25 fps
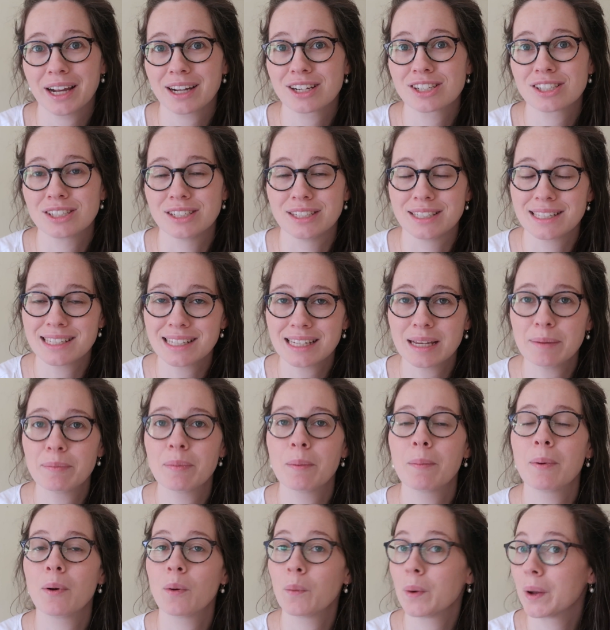actually
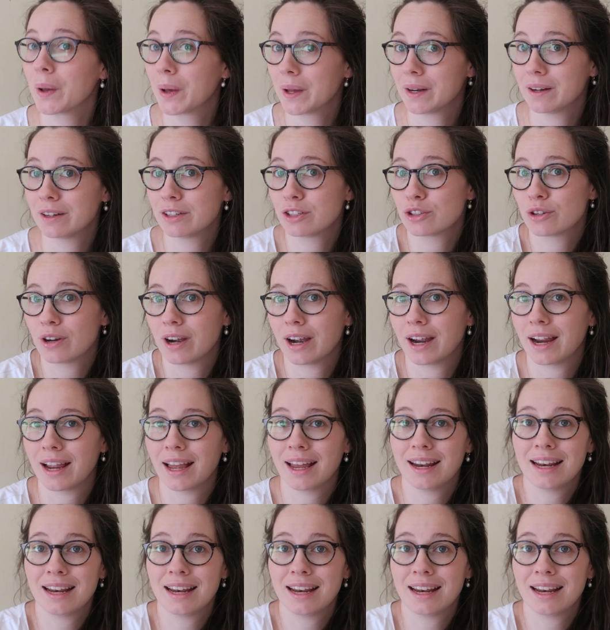sleep, but we're gonna try.